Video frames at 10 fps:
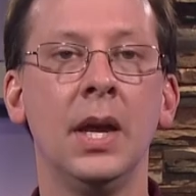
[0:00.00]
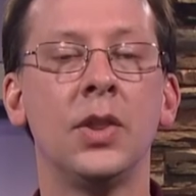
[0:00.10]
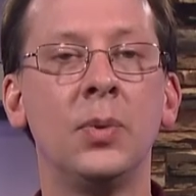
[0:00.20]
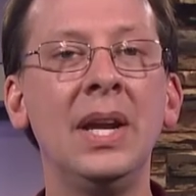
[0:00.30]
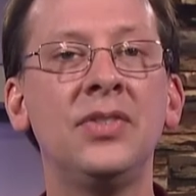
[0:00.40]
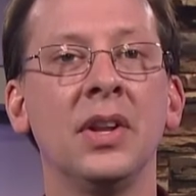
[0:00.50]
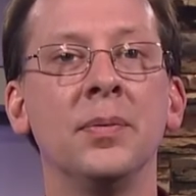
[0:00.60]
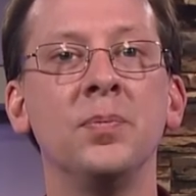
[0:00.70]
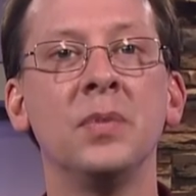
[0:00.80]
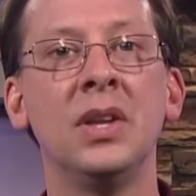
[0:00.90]
The
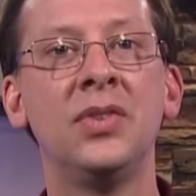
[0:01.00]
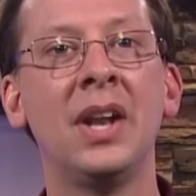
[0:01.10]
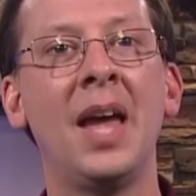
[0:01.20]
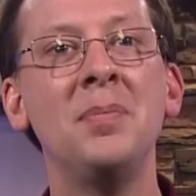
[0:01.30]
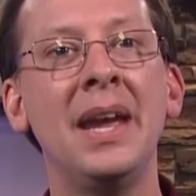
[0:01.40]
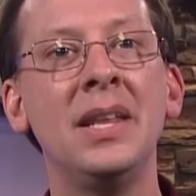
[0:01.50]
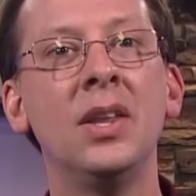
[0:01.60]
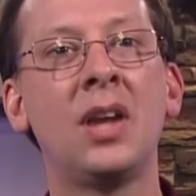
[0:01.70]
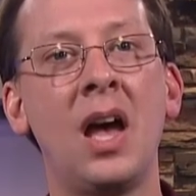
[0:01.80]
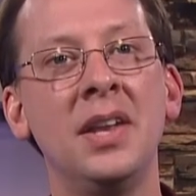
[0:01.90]
reason is that I made
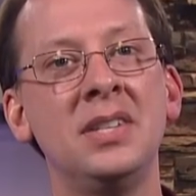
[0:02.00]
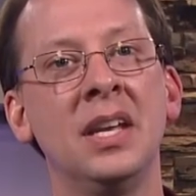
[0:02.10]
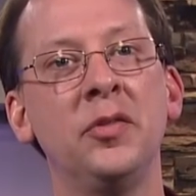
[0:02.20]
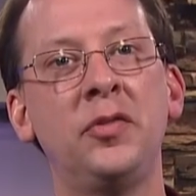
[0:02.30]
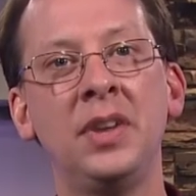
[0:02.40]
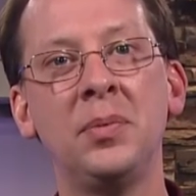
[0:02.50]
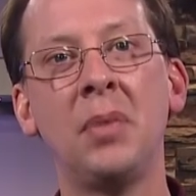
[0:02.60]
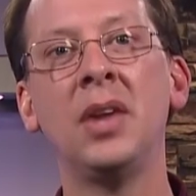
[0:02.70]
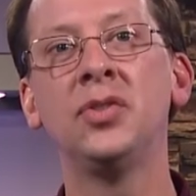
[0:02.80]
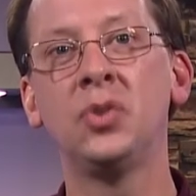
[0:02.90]
the content fit
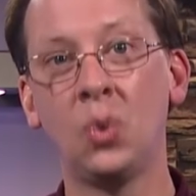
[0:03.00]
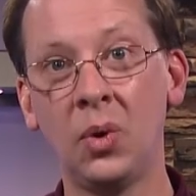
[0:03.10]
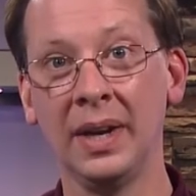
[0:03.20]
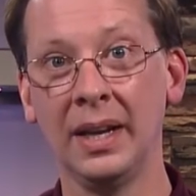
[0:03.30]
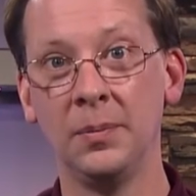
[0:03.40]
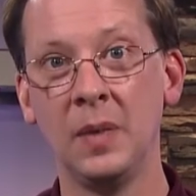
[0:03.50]
my story